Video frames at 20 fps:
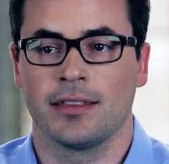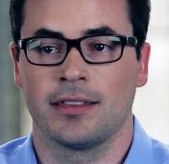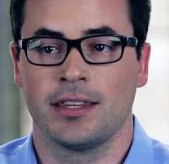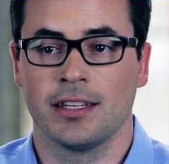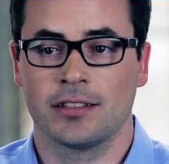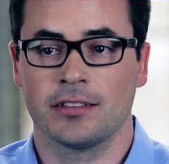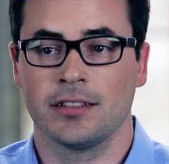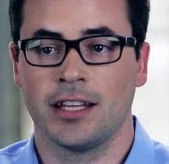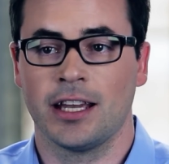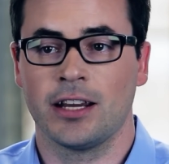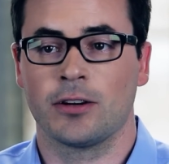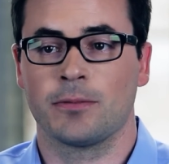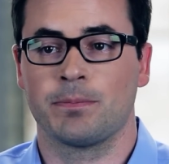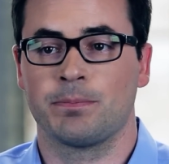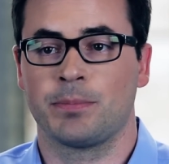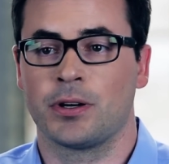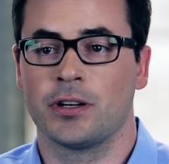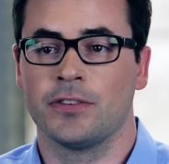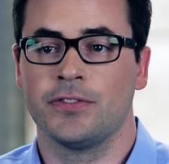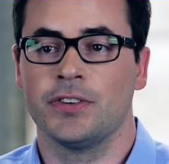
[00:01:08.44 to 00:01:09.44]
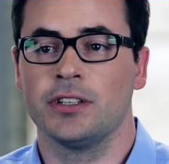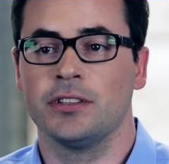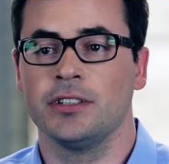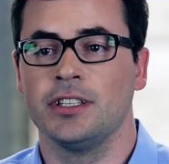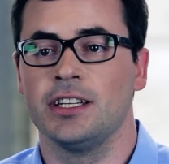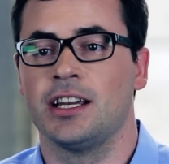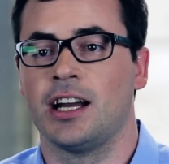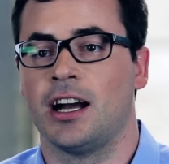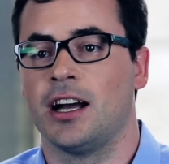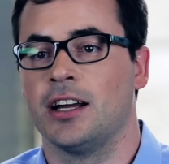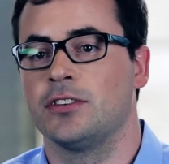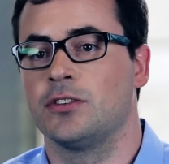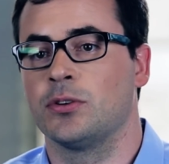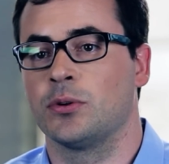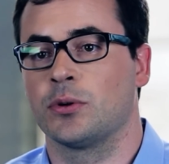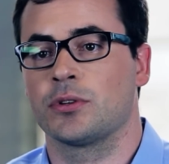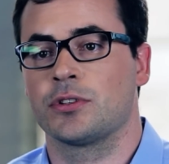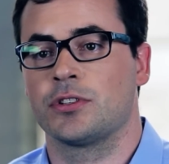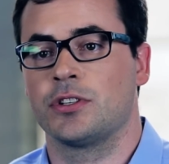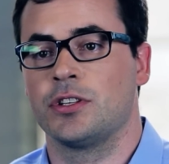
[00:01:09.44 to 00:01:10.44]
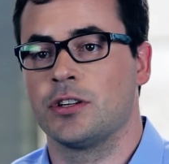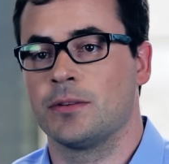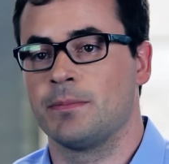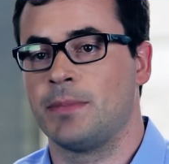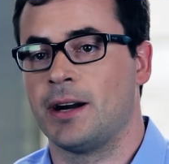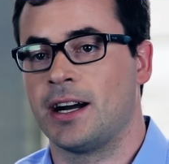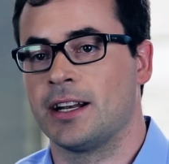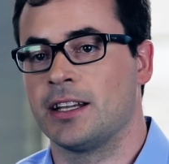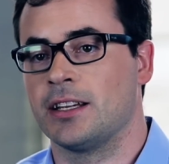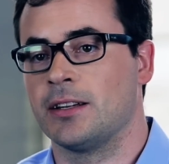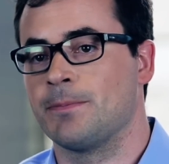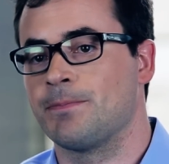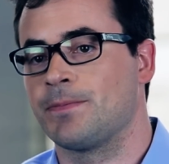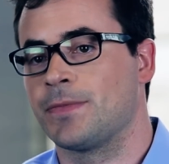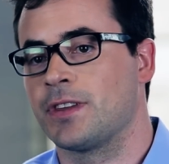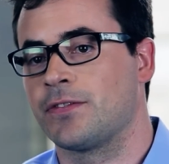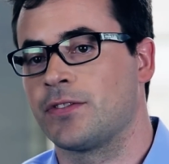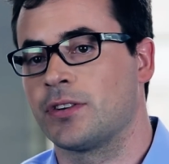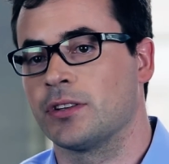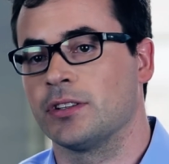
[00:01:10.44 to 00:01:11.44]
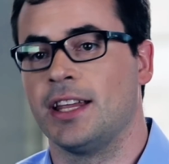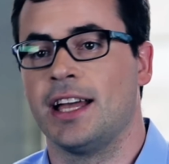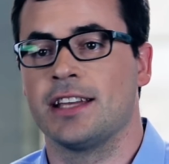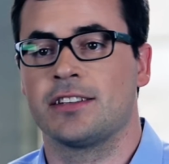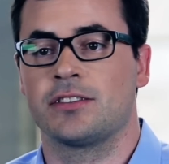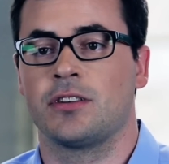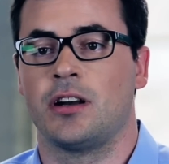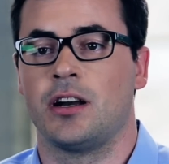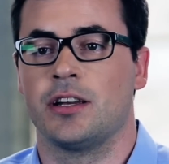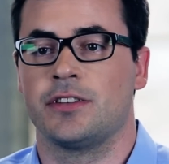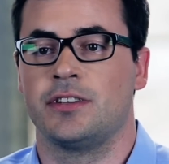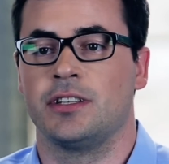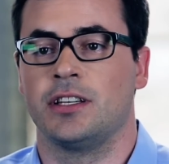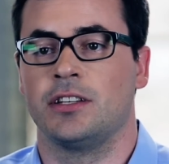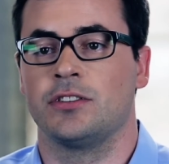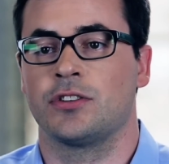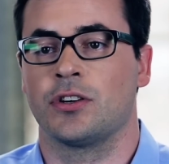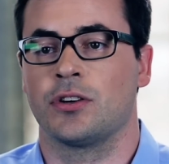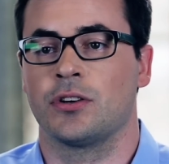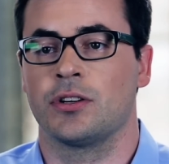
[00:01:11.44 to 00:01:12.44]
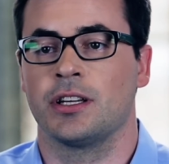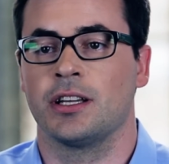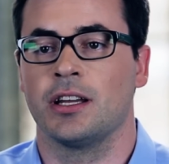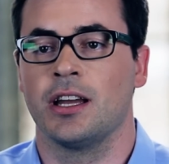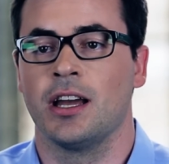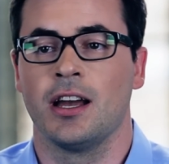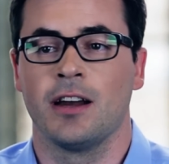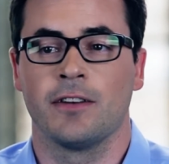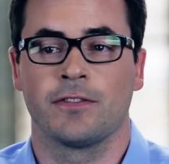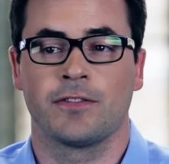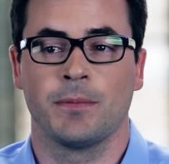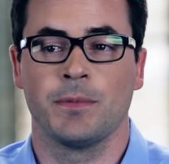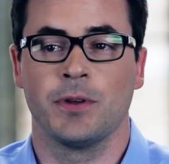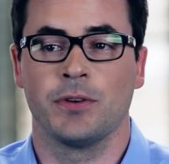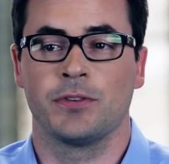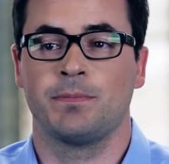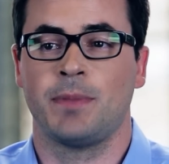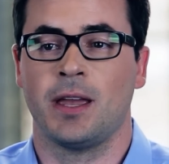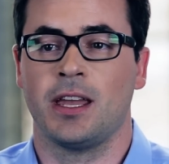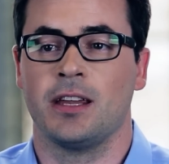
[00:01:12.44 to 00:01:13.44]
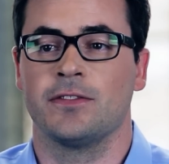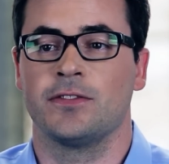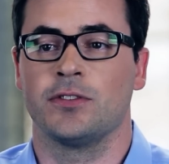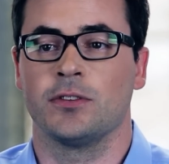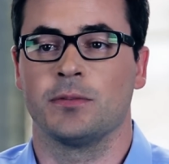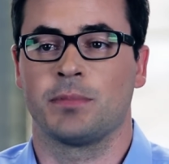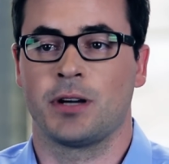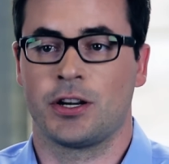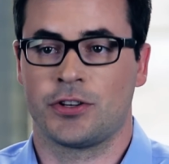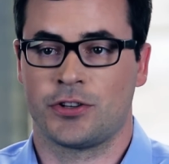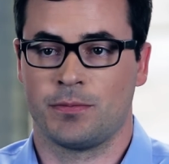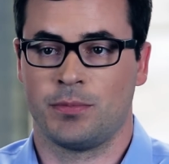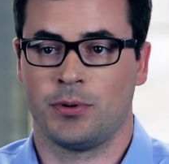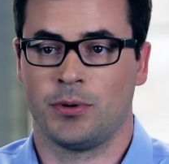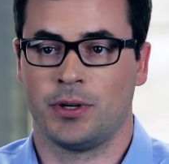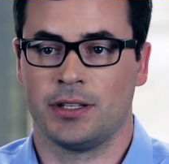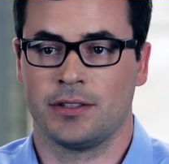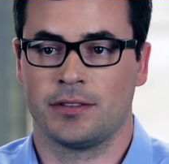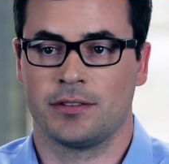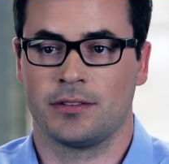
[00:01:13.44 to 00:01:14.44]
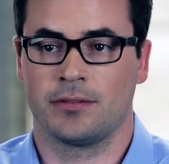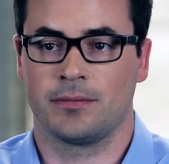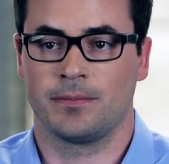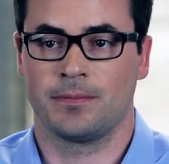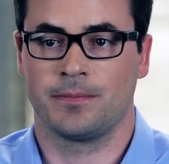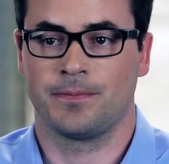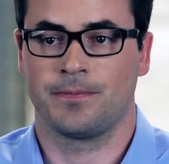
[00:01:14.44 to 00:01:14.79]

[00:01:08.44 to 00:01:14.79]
This layer perfectly contours to your body for less tossing and turning from those painful pressure points.